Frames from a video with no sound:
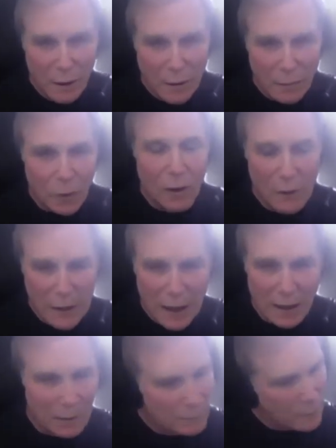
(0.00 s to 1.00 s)
for our
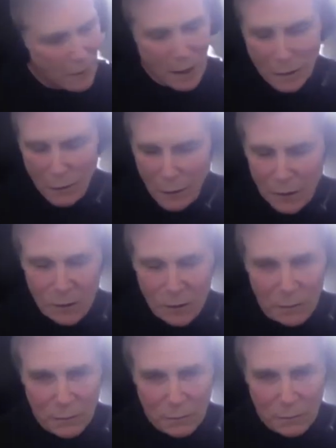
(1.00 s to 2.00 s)
data. They're not going
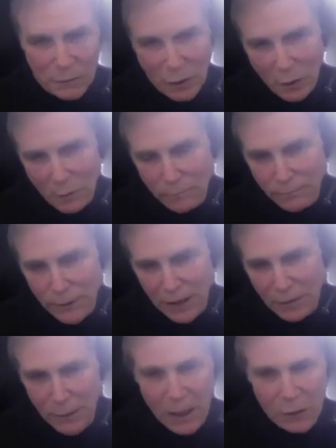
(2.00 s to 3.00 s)
to. So
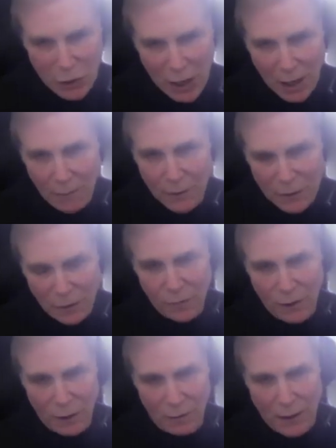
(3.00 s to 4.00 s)
that's my job is to
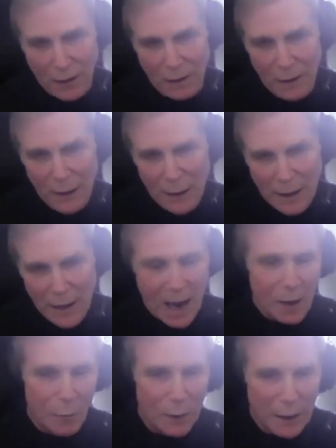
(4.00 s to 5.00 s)
figure out how
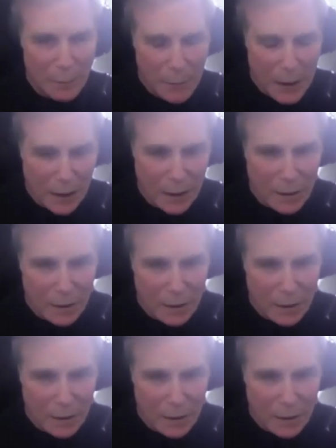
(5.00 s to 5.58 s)
do we get paid?